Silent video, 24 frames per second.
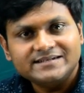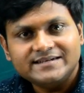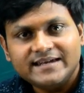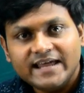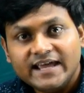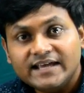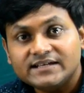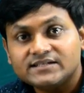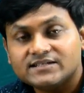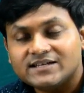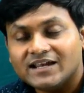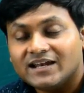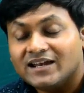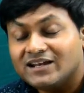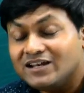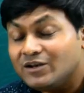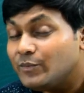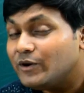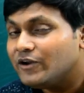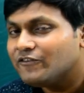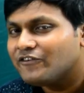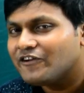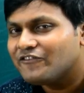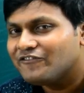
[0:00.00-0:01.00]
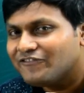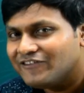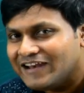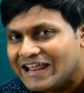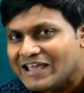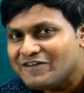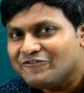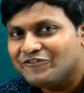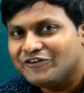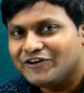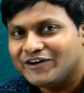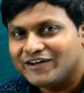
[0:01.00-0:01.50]
taste, a little bit of a
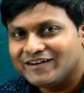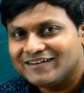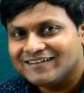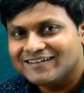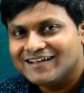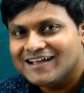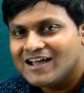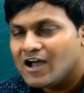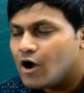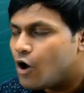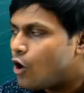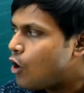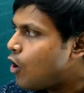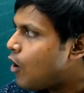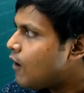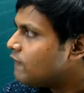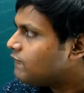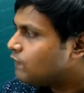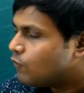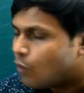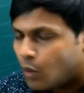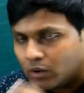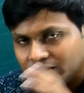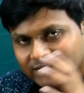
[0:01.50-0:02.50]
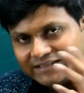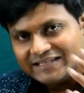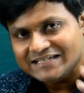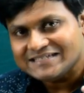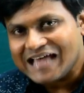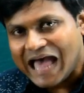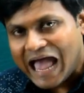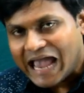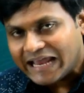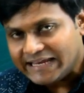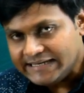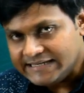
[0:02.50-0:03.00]
flavor of what
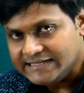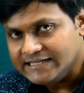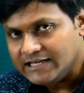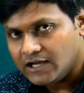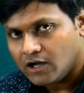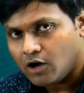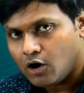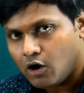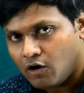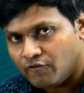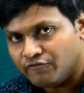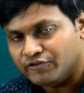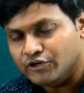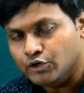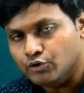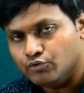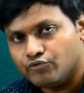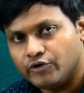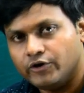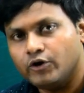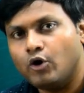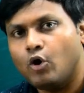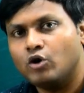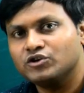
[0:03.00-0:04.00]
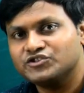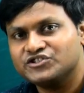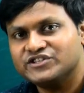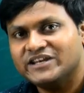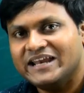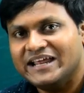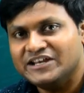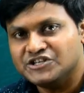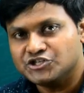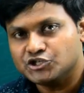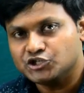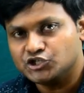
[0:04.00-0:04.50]
this idea of neutrino
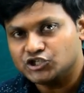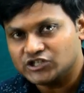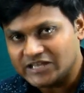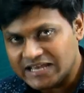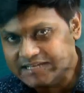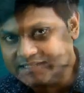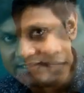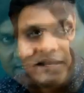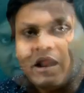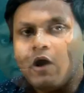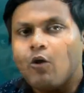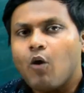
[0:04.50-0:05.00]
oscillations is.